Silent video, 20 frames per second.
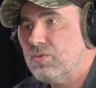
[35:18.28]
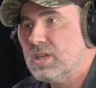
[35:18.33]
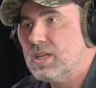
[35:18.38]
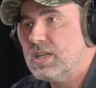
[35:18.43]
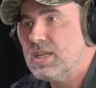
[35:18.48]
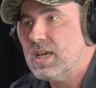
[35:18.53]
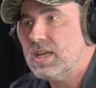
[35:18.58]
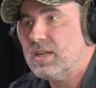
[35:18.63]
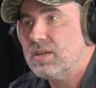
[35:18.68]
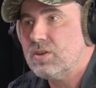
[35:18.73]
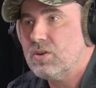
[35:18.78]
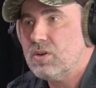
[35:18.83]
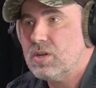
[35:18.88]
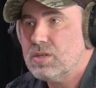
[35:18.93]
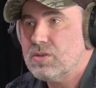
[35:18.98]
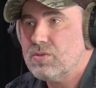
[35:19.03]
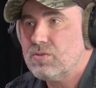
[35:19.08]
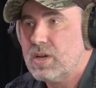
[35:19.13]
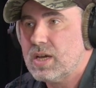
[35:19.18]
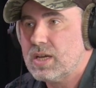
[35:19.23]
really had a
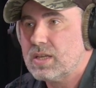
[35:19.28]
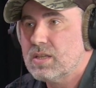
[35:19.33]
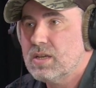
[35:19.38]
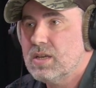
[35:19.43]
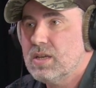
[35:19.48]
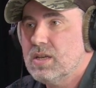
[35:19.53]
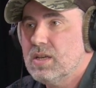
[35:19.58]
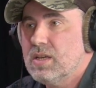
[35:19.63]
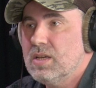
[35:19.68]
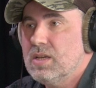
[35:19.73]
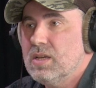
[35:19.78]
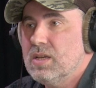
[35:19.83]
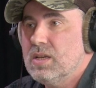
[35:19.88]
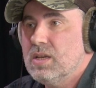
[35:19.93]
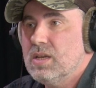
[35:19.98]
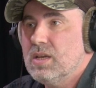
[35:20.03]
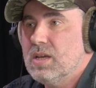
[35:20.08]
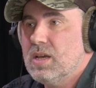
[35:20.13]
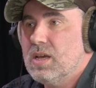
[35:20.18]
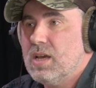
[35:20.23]
contract.
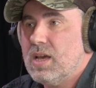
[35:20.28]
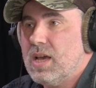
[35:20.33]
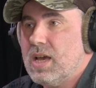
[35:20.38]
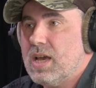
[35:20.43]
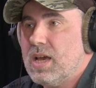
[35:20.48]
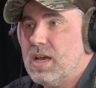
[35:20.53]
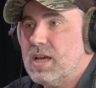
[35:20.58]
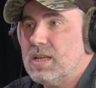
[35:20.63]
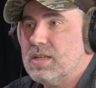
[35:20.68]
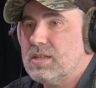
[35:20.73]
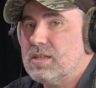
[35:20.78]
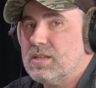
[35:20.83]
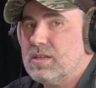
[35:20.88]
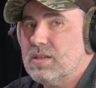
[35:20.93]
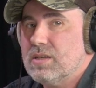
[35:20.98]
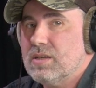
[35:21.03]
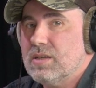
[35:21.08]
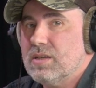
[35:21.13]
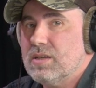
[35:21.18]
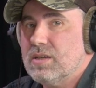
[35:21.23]
And
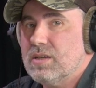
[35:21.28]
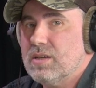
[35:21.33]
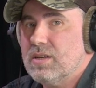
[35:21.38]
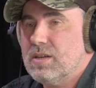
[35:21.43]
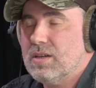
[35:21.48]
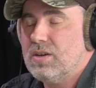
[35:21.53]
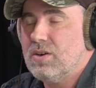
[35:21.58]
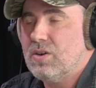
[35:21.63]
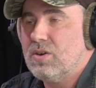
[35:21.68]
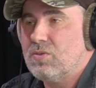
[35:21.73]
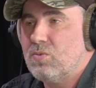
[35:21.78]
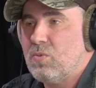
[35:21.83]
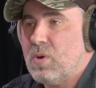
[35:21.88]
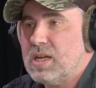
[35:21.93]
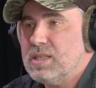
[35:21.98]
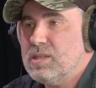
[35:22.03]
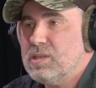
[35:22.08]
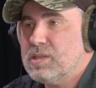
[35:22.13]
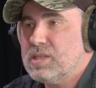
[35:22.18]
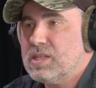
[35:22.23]
on
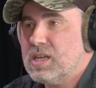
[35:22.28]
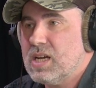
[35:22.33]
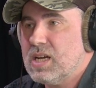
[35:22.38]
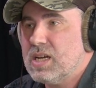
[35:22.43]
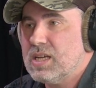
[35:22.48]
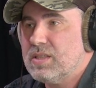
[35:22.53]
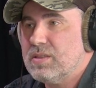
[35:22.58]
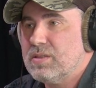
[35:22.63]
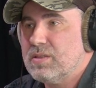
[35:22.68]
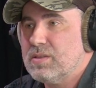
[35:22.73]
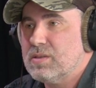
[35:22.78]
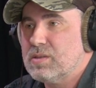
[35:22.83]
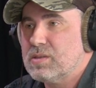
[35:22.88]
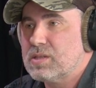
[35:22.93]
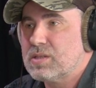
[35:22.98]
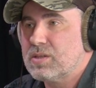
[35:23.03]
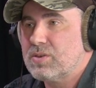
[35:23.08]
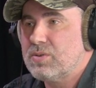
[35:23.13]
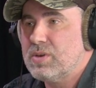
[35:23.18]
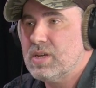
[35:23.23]
one side,
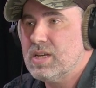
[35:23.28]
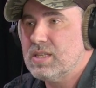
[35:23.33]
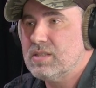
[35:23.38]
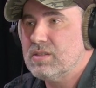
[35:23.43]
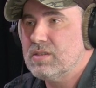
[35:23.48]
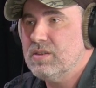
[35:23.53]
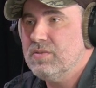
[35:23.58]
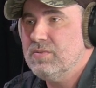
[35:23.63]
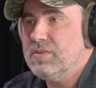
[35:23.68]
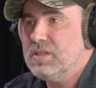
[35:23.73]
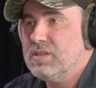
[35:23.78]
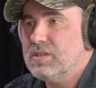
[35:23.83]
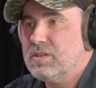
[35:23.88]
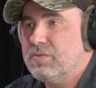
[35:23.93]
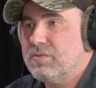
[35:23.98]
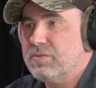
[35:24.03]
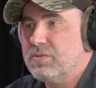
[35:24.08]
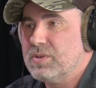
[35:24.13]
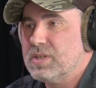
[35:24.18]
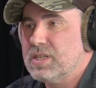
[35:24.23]
this creativity
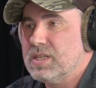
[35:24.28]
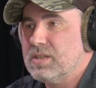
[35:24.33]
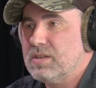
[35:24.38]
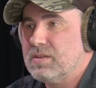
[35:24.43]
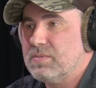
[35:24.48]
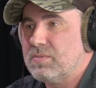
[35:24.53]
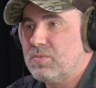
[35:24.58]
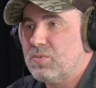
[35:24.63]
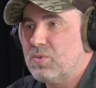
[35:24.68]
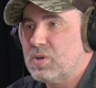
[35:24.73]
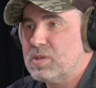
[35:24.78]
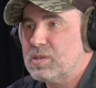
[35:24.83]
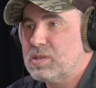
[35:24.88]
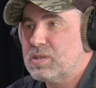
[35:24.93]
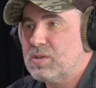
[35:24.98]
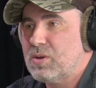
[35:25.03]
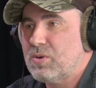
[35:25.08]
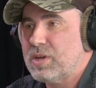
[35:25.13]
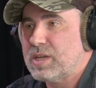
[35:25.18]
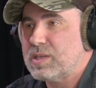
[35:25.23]
freedom was
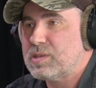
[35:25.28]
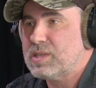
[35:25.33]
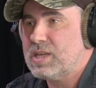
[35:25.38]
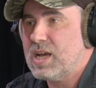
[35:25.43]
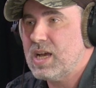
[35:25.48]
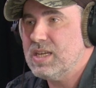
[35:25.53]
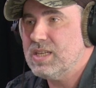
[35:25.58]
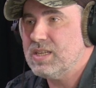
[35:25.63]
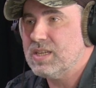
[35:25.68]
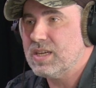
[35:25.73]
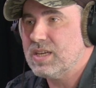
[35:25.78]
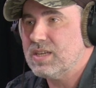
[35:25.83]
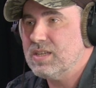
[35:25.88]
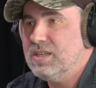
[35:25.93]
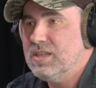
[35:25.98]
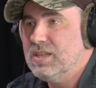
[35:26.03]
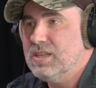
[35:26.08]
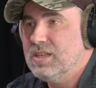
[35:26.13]
so exciting,